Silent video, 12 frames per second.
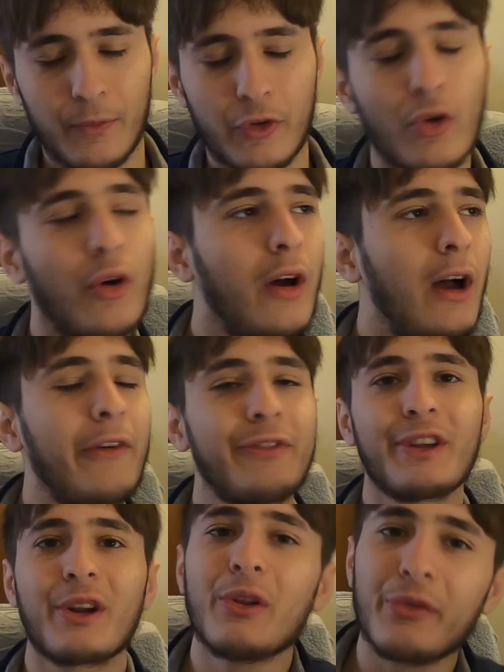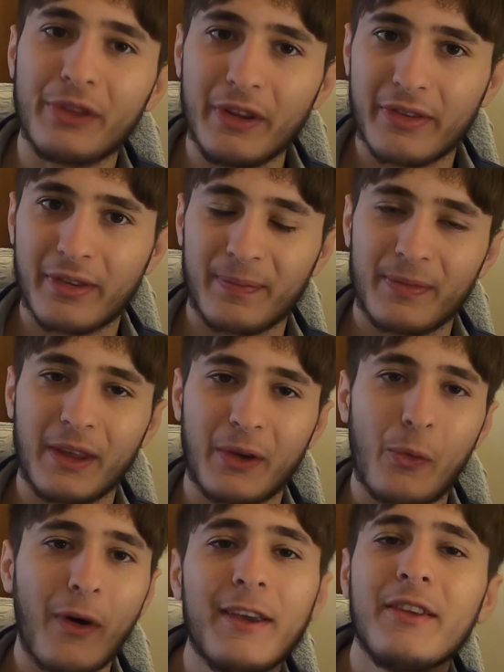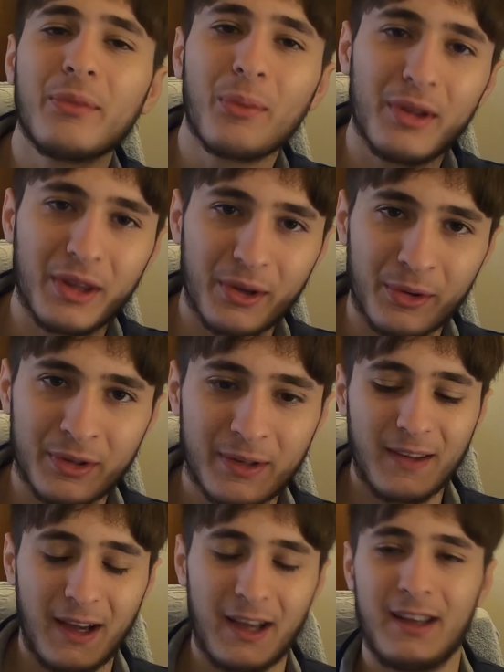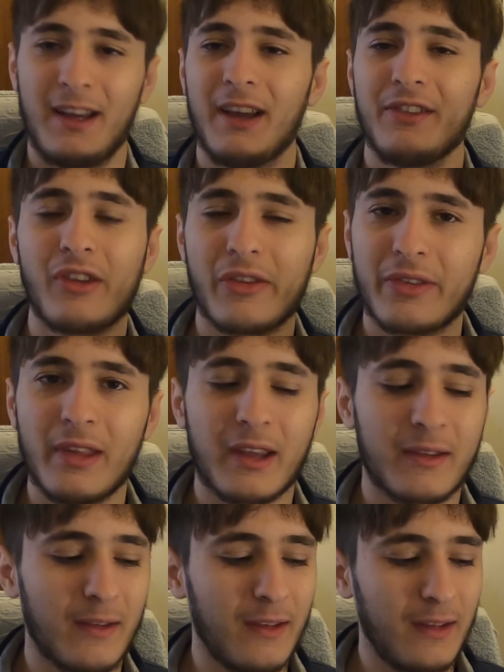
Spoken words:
So after all of this, like, why is boiling good? I just like